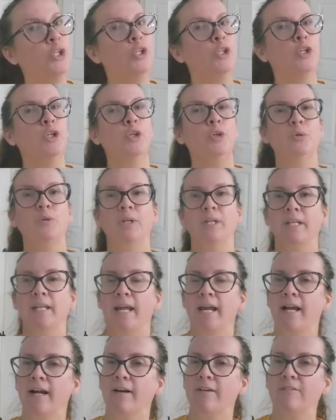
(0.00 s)
not about
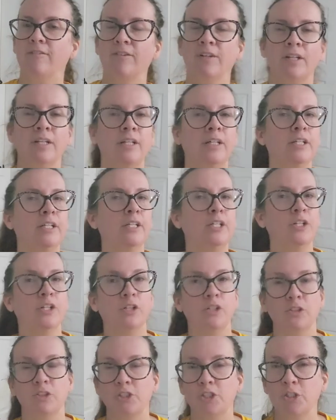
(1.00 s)
to let a crisis
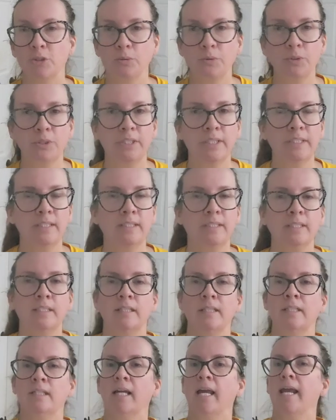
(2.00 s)
go to waste. I don't
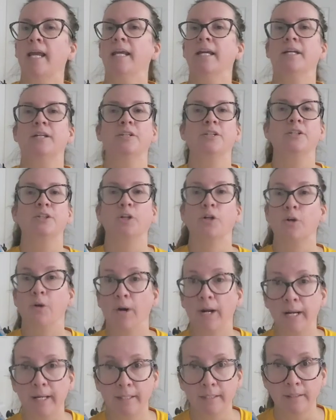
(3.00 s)
have time for that.
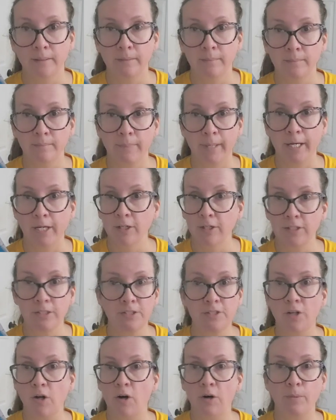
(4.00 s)
So I'm going to show you
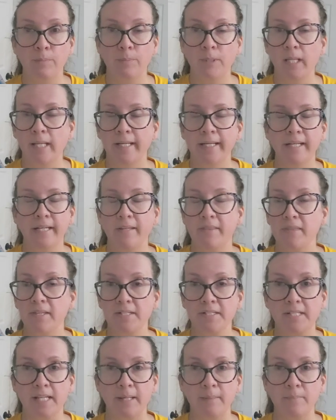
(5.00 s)
all the preps I have on